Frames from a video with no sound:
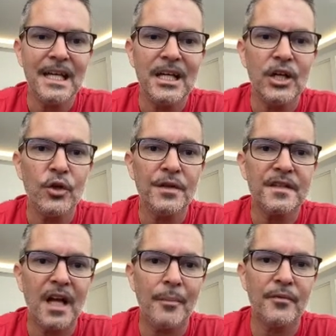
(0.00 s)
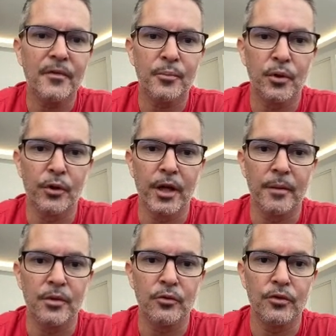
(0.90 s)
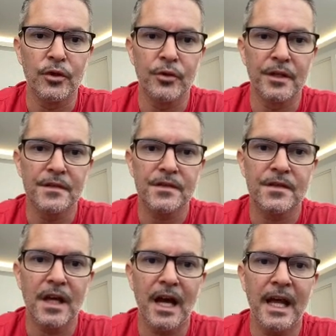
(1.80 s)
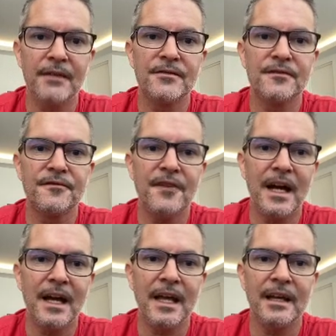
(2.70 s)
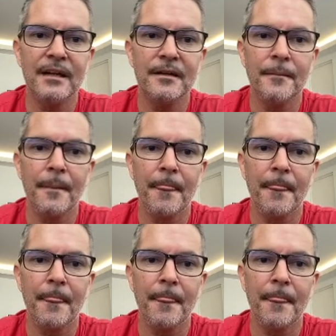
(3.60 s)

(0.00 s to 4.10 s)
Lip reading: Here at the top of the program, you'll notice I have defined